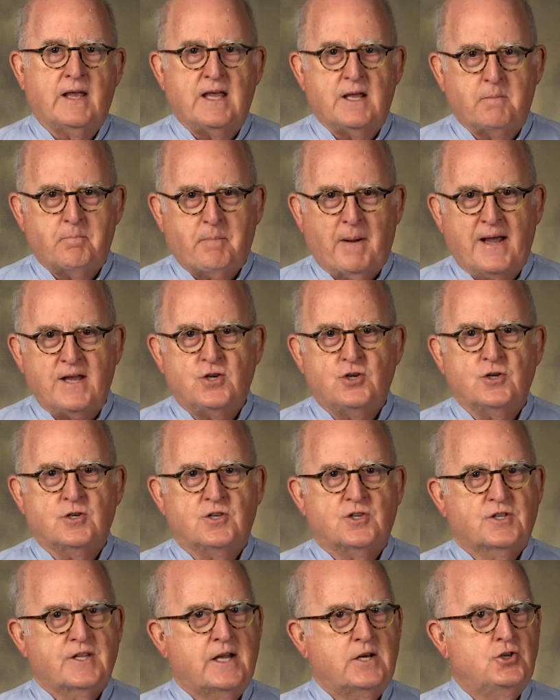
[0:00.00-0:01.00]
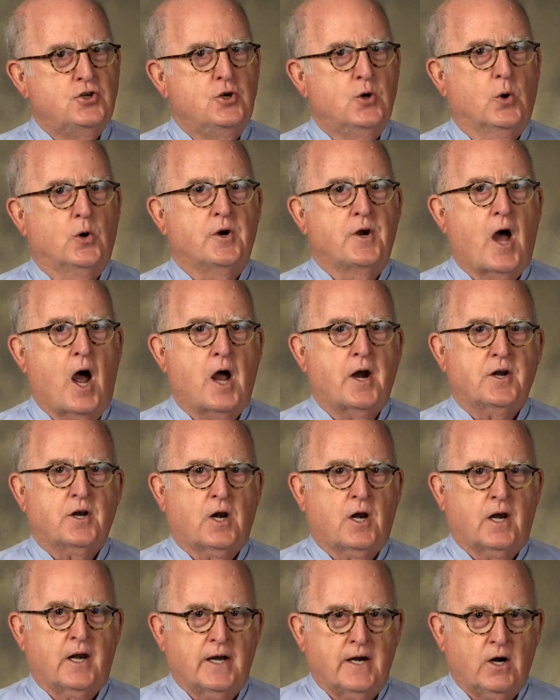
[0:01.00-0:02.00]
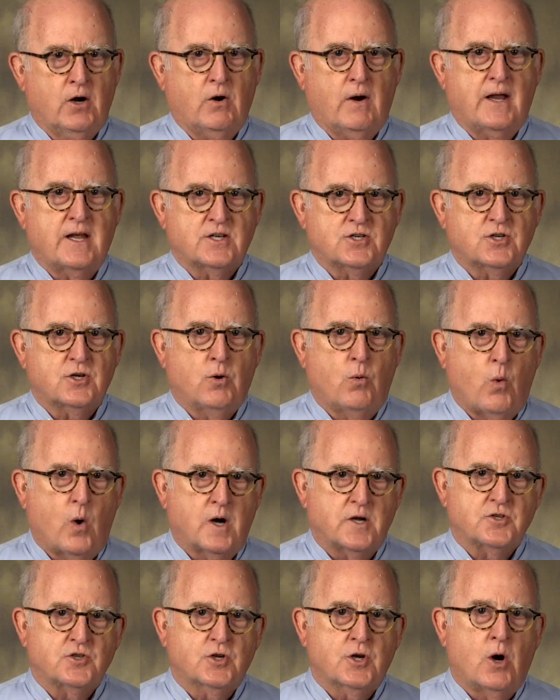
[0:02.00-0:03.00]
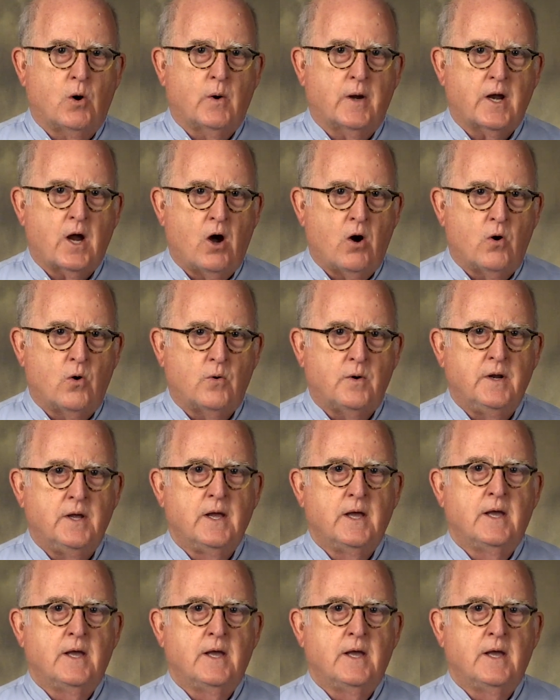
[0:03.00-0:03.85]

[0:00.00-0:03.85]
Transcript: in patients that you are not clear as to what's going on,